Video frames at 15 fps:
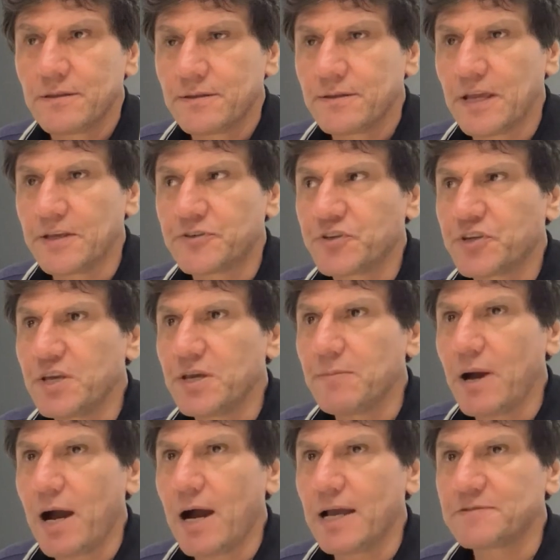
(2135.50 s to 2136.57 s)
The
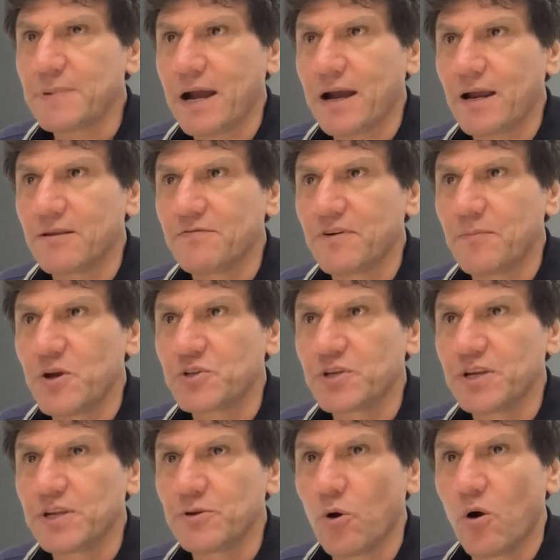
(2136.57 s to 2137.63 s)
schema is background
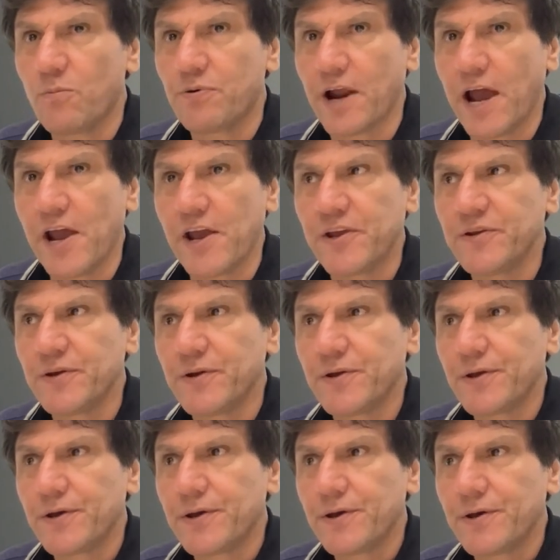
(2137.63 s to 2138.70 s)
information in your brain
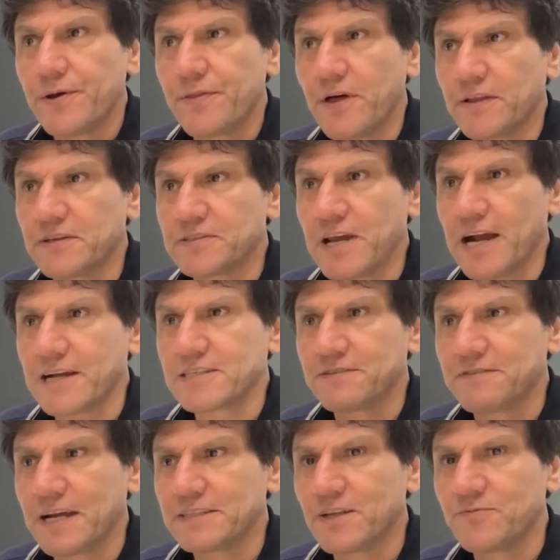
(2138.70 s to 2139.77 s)
that is
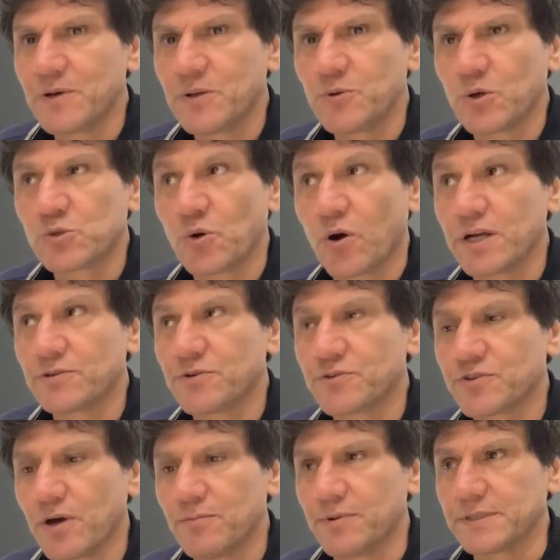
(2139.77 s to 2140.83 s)
activated when you're talking to
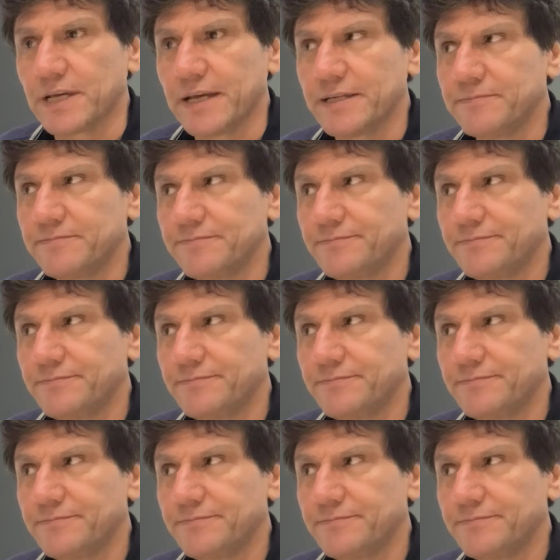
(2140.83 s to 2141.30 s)
somebody.